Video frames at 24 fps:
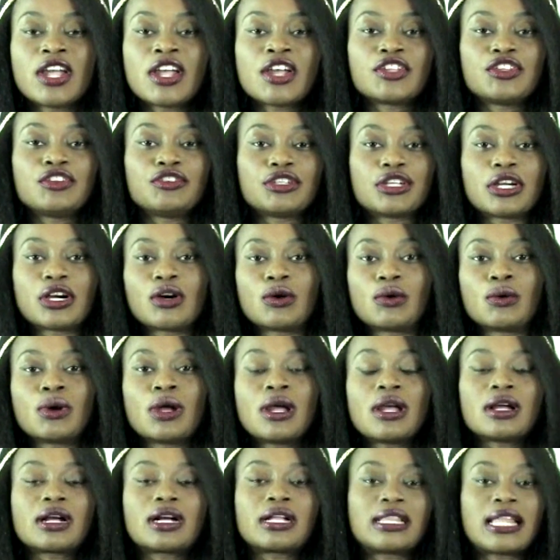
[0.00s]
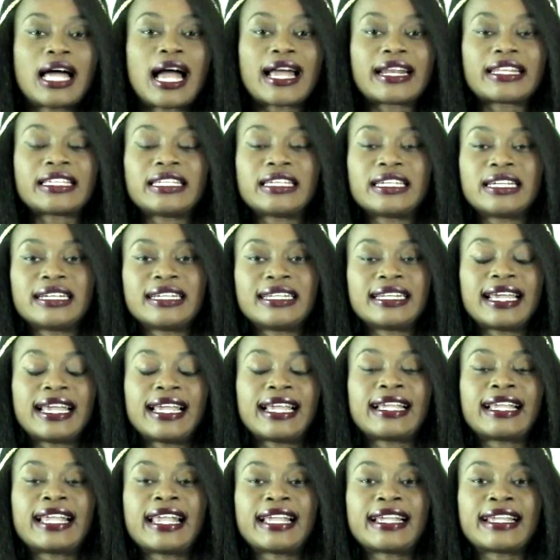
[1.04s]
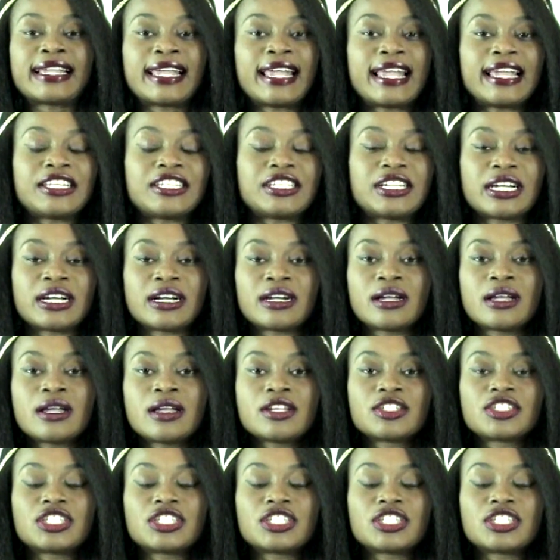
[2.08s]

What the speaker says: of, you know, Claudia and Kenya.